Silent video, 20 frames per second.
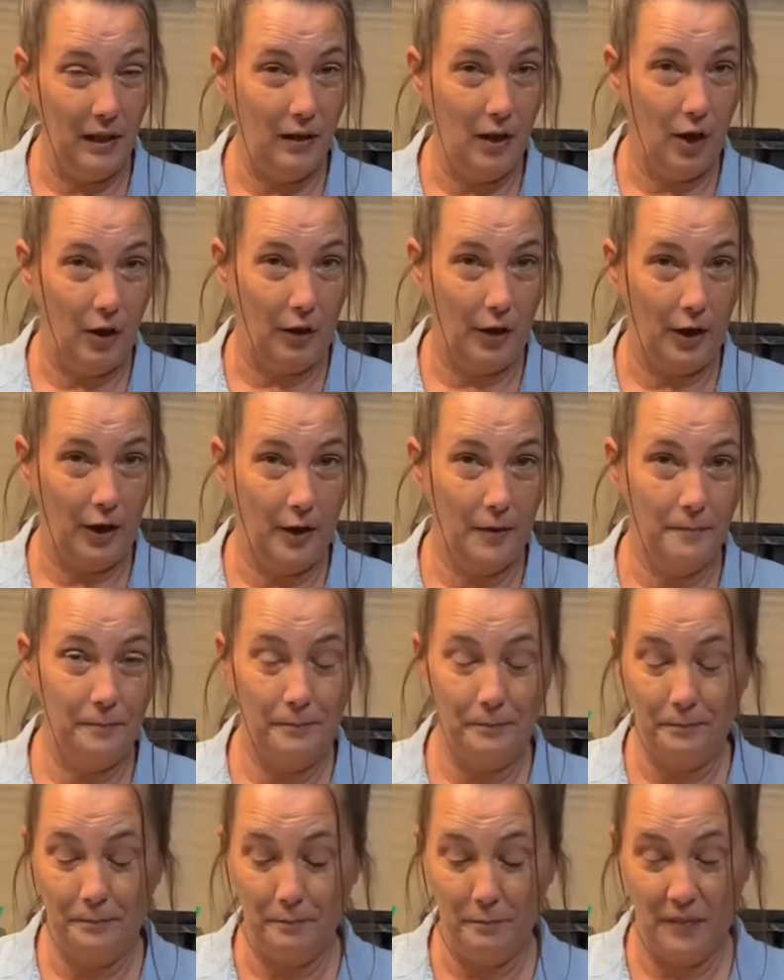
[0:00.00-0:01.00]
longer
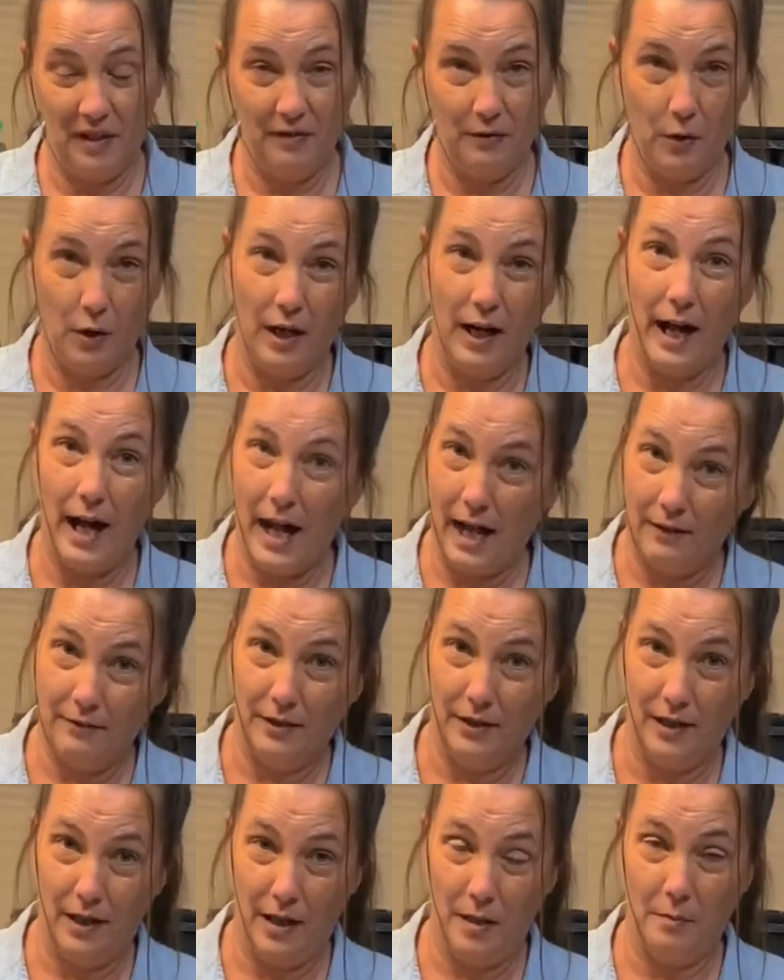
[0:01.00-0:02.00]
before I have
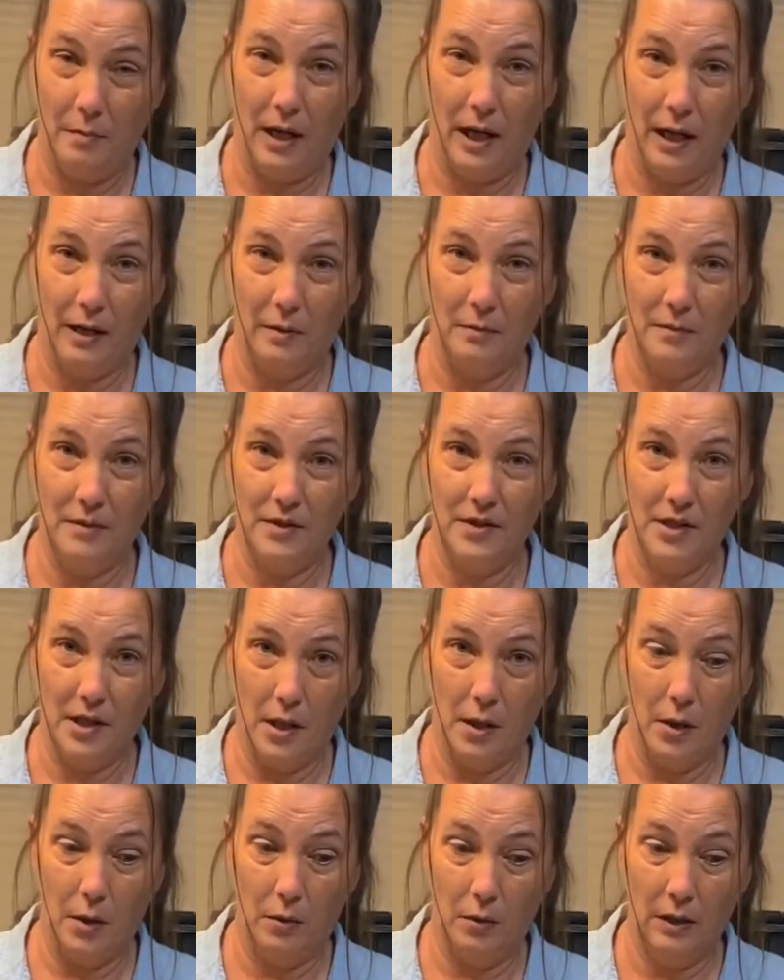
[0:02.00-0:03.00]
to up pot them.
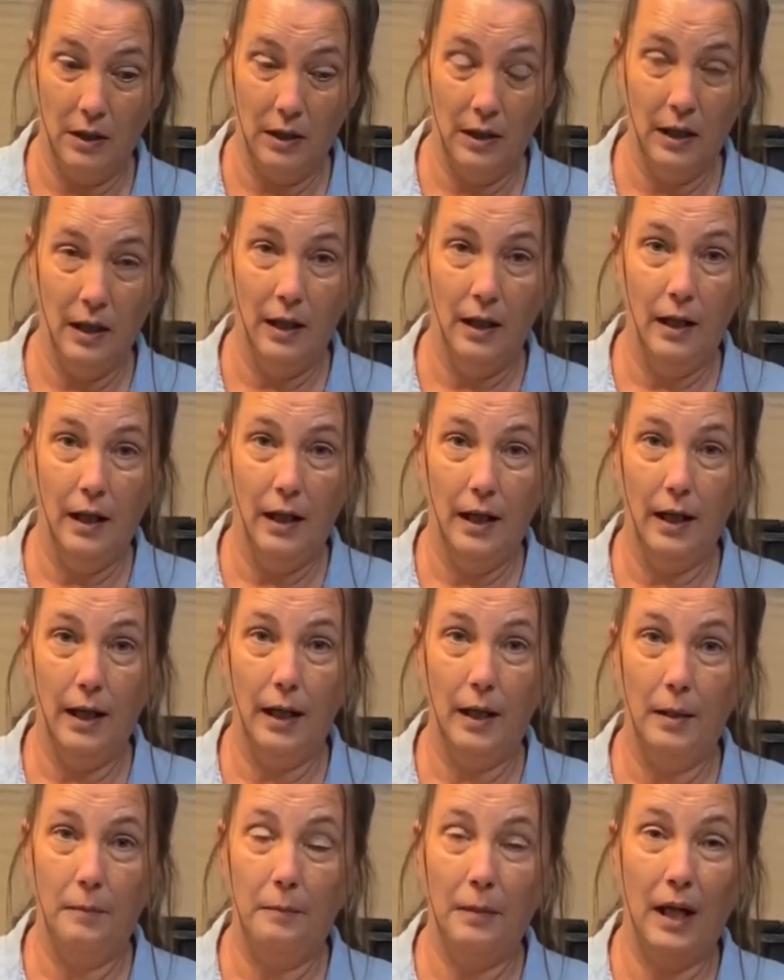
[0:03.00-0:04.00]
So
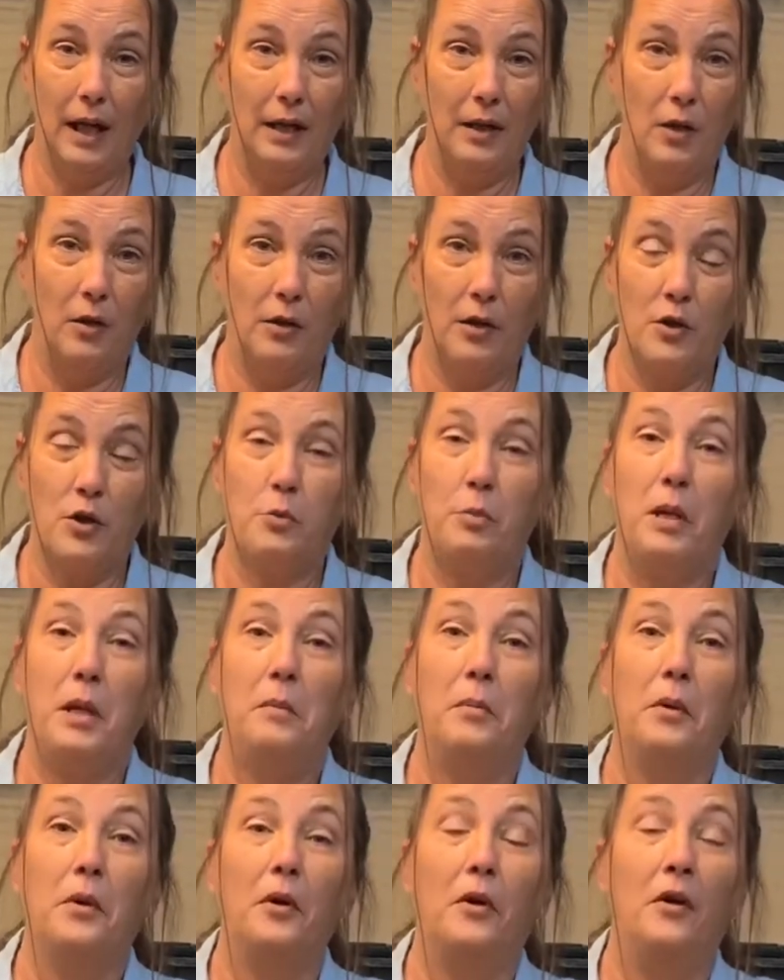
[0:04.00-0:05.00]
I know there's
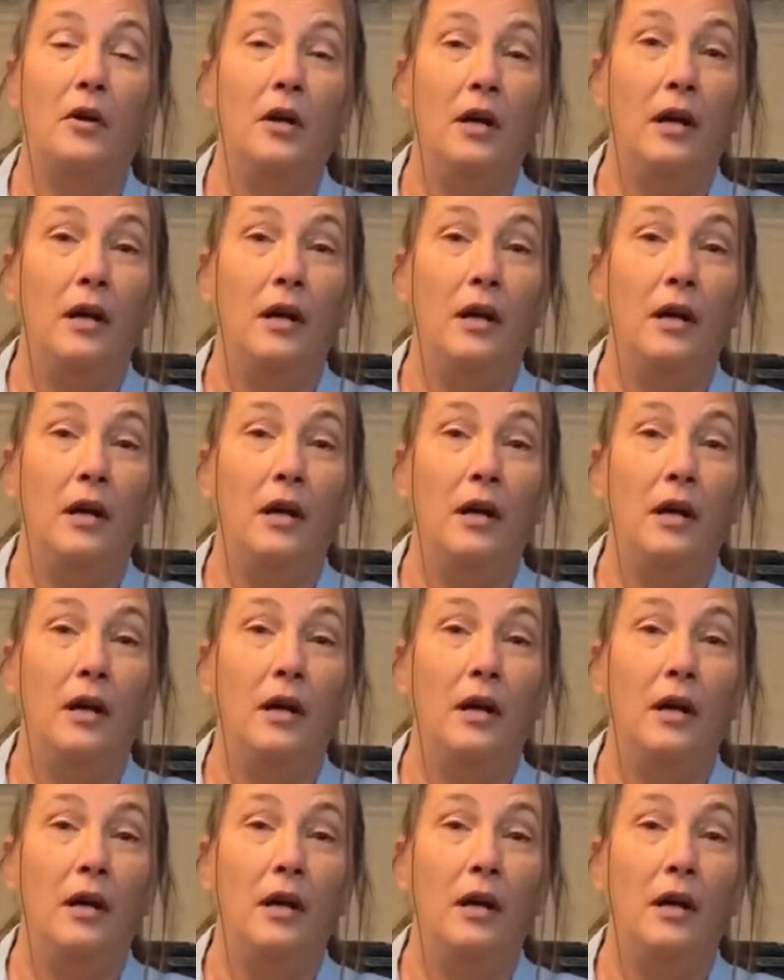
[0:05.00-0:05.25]
people